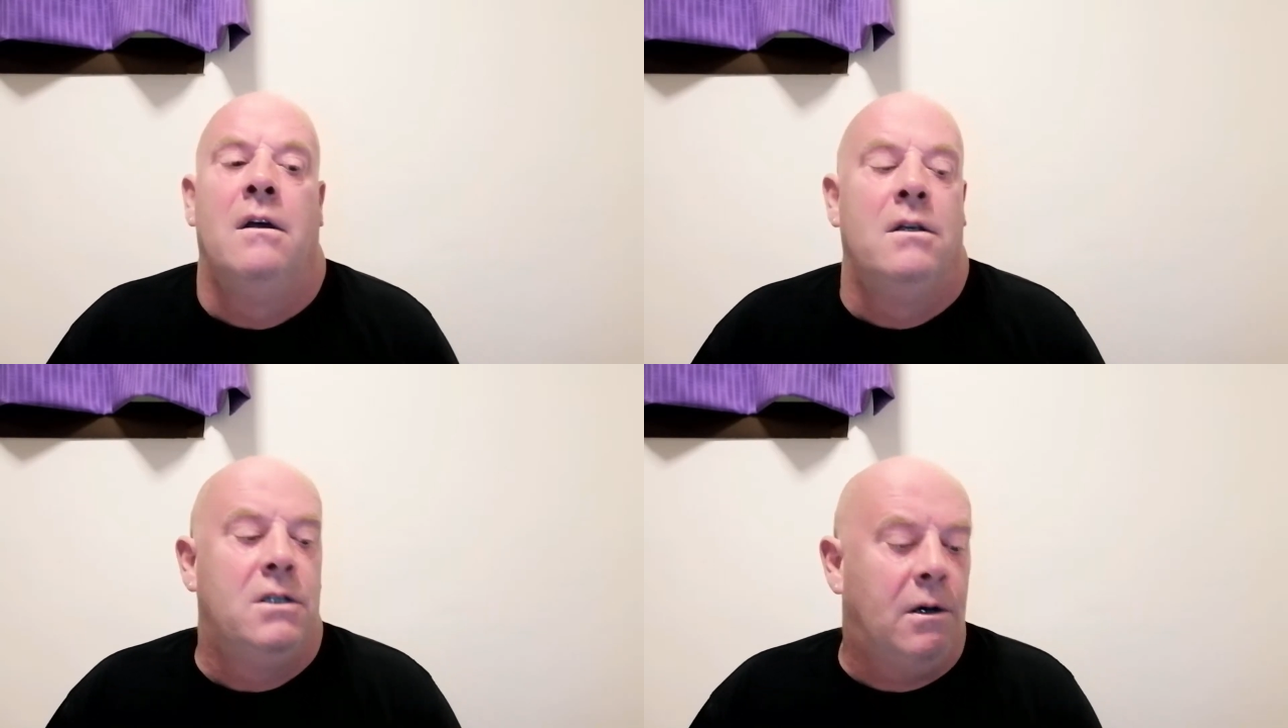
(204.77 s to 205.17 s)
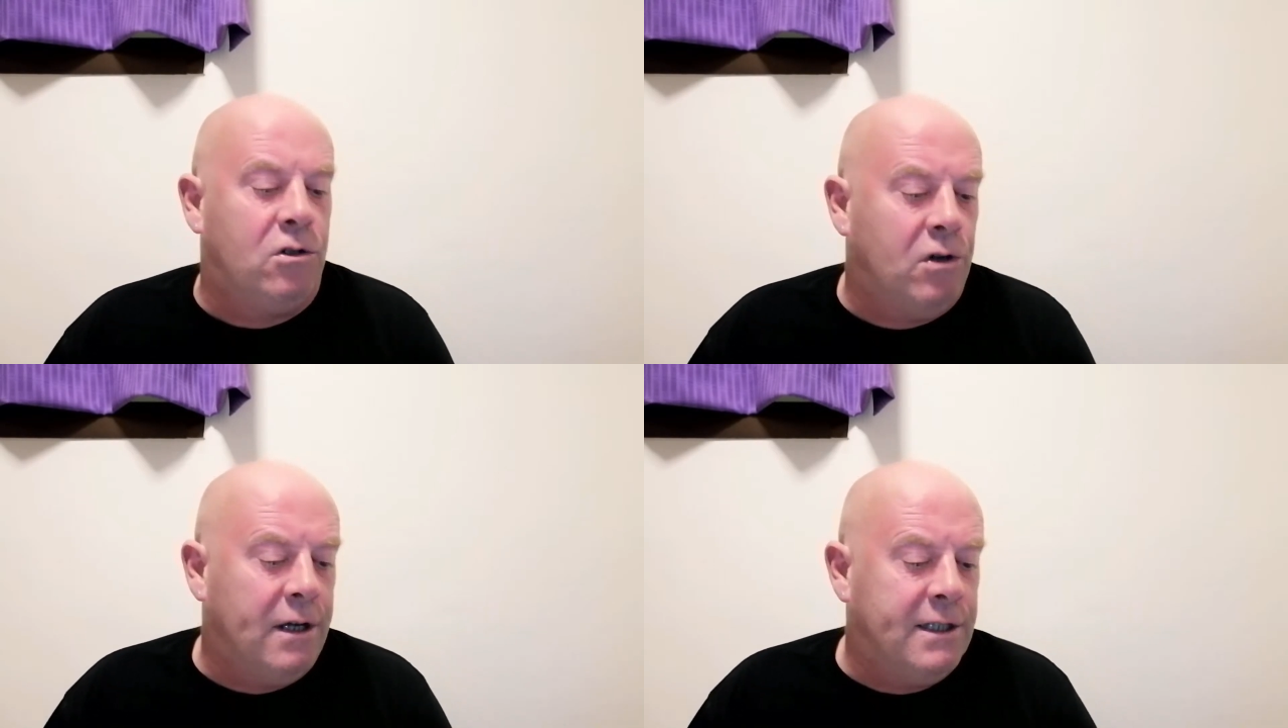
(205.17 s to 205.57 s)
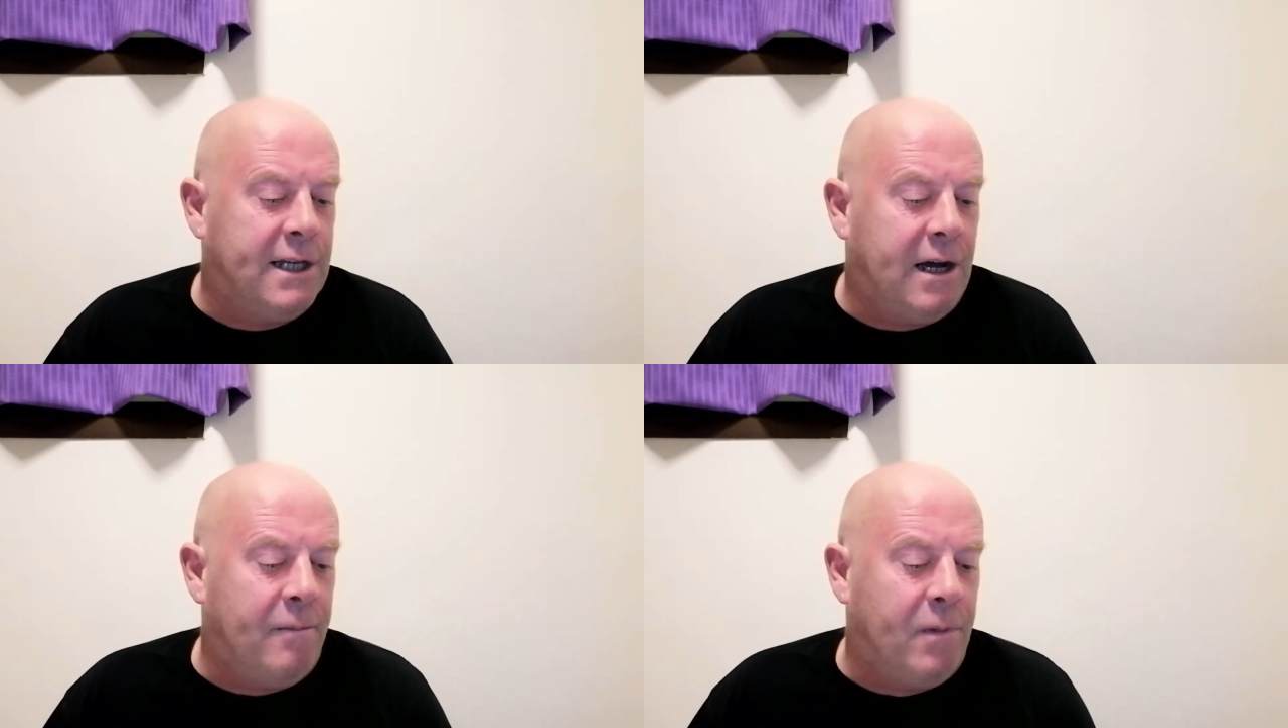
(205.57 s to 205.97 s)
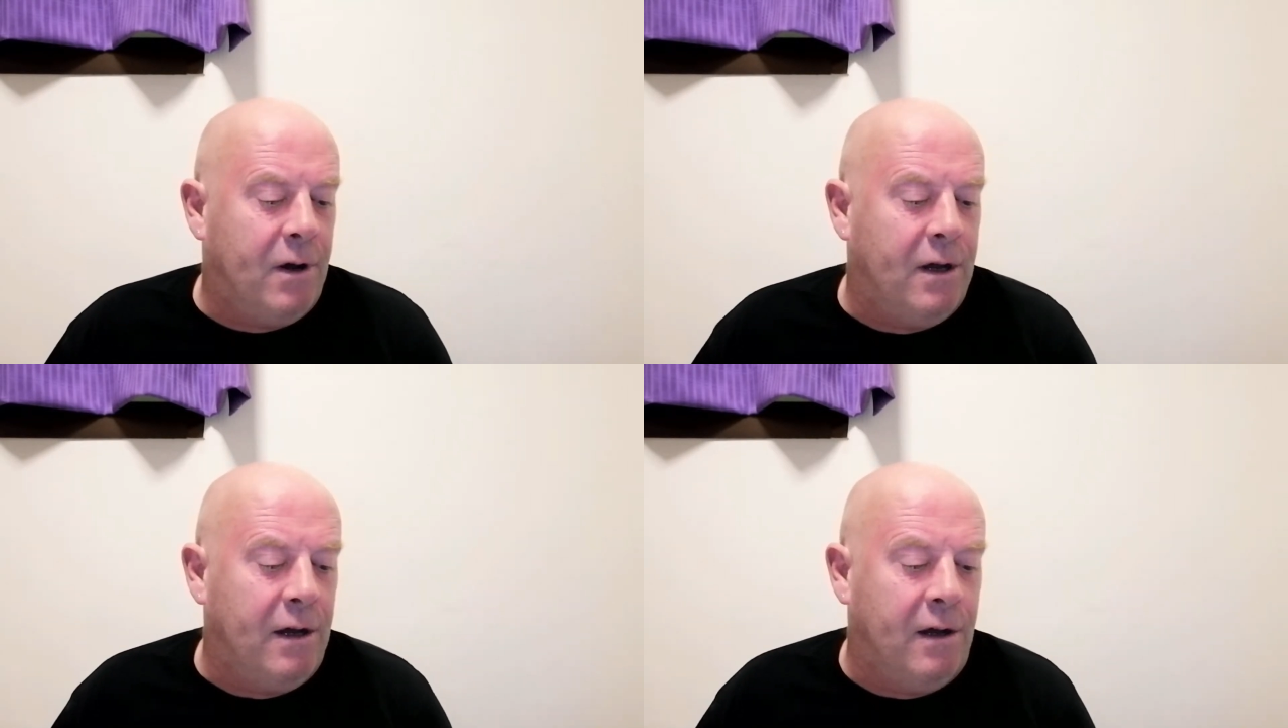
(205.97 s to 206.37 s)
so I'll try and set up my
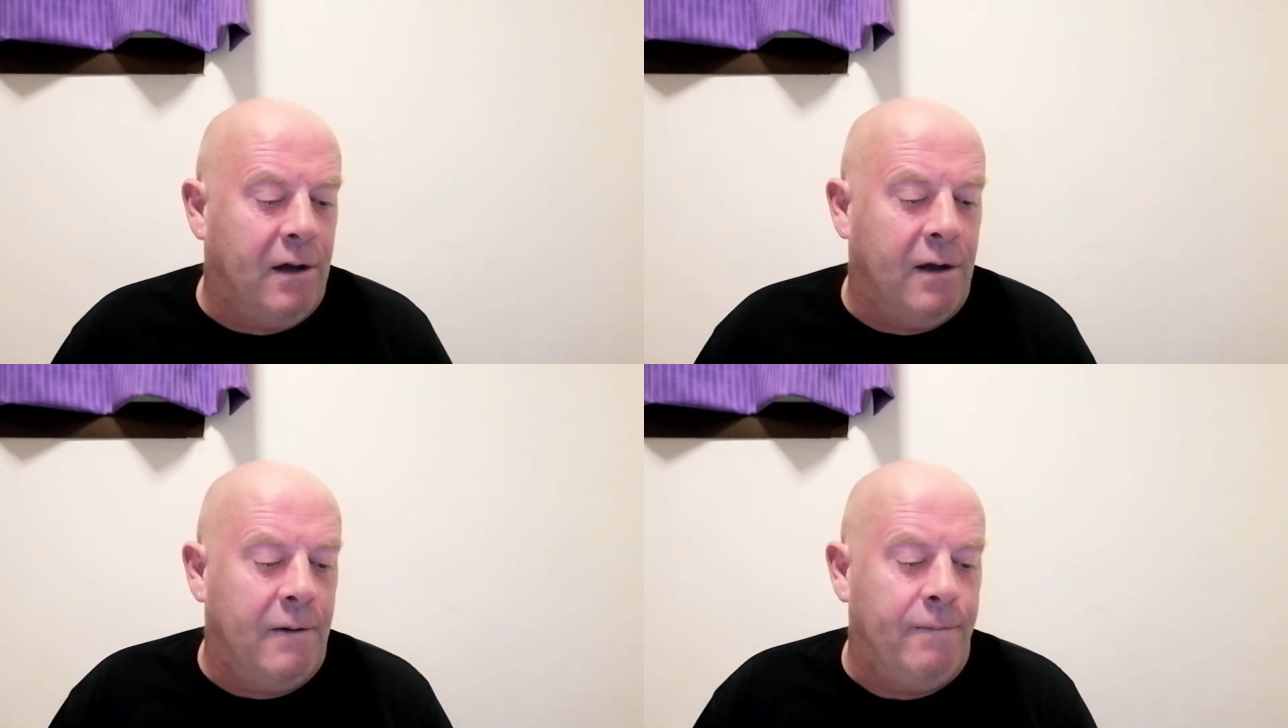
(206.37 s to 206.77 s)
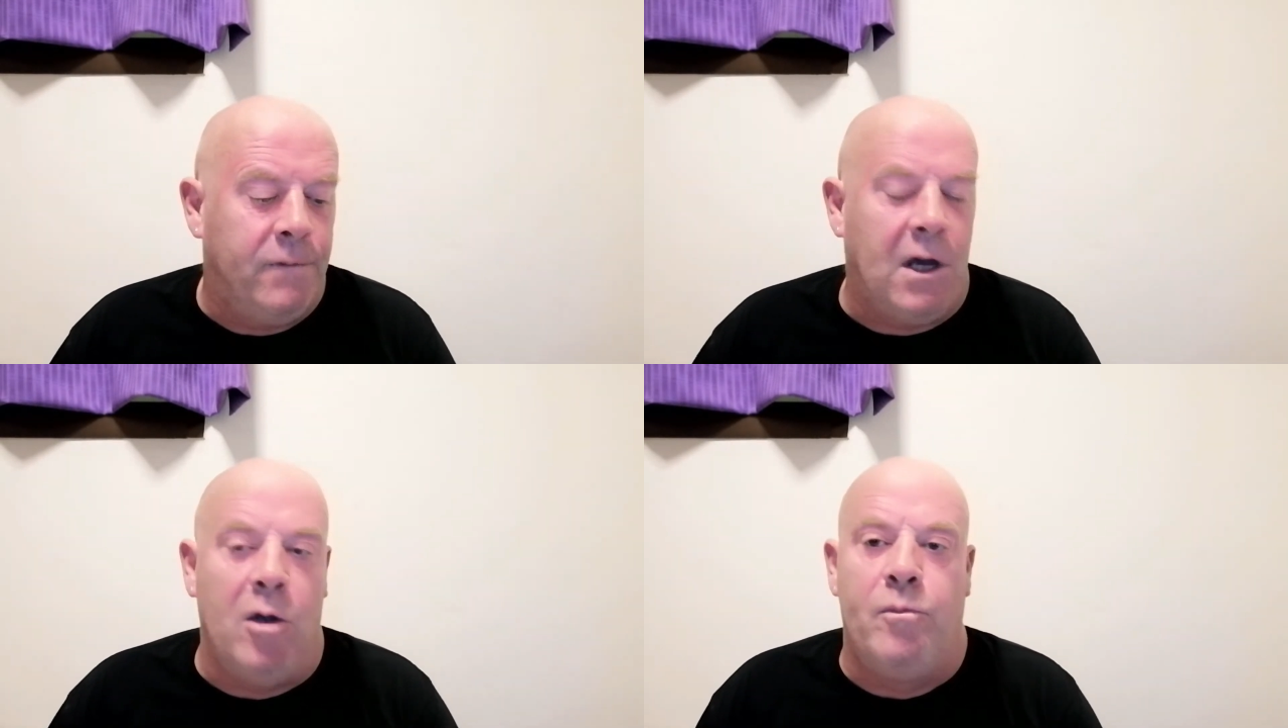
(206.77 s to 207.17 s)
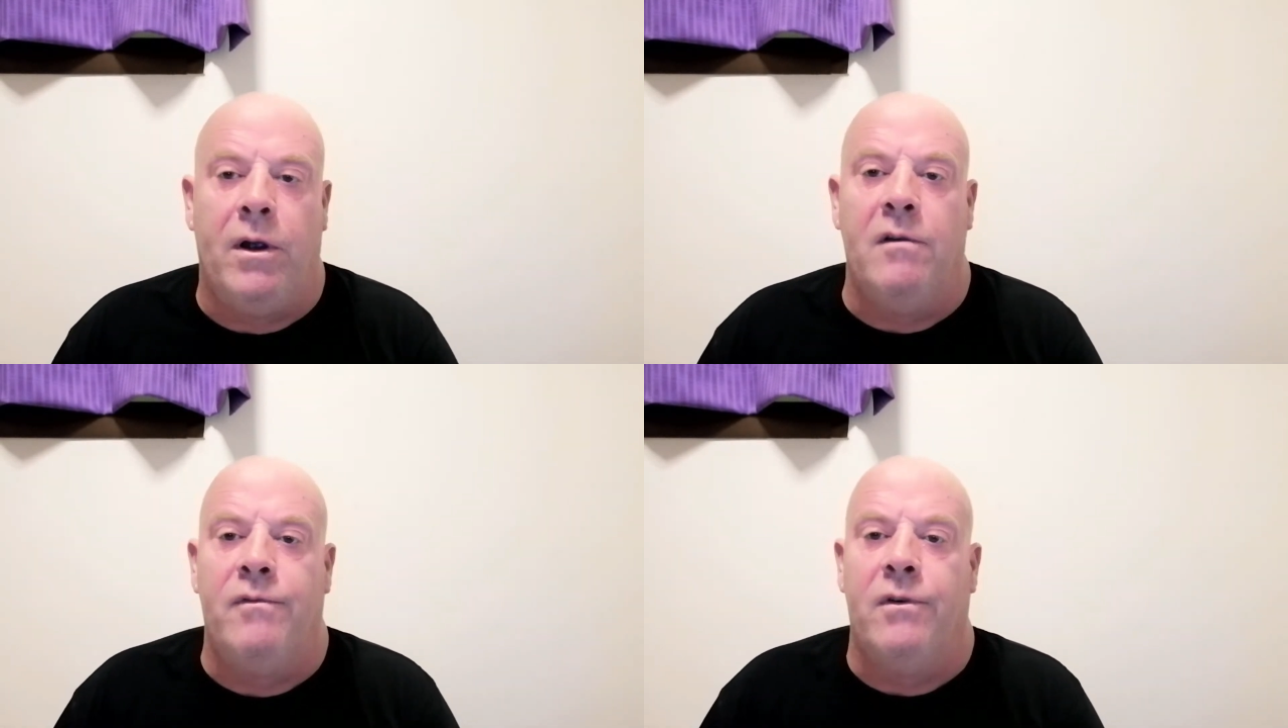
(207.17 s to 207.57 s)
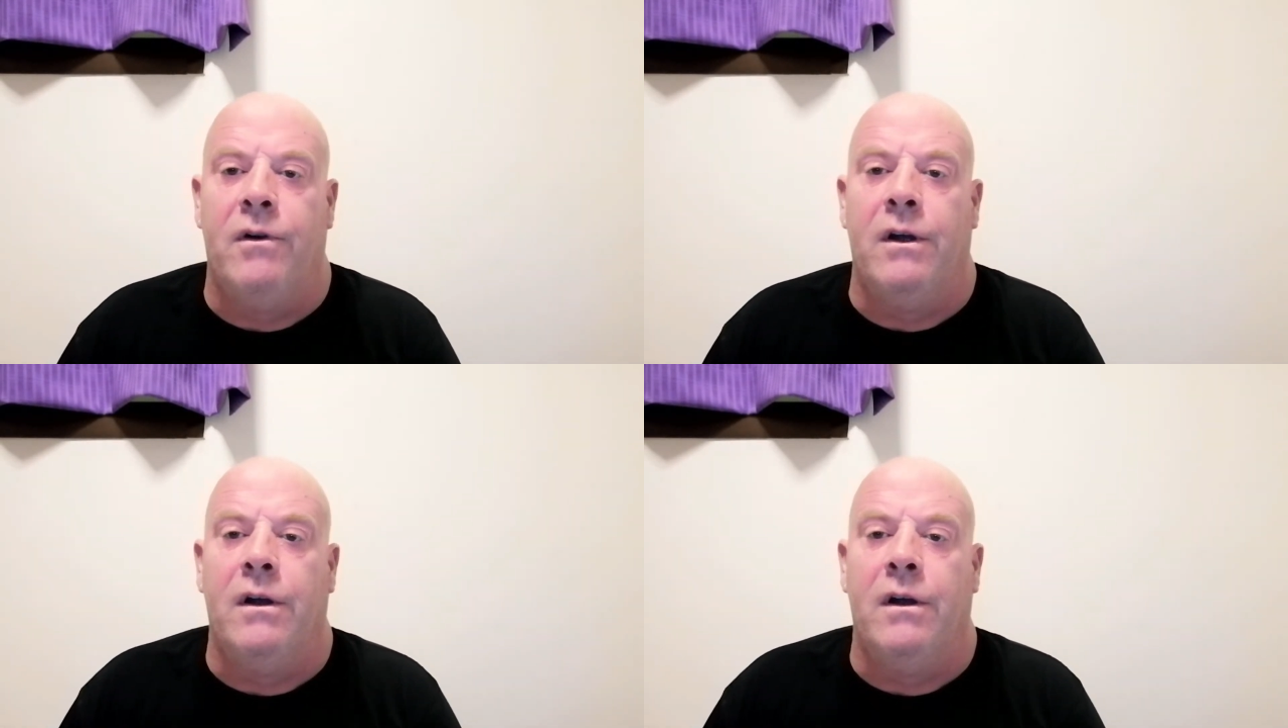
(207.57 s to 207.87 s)
GoPro for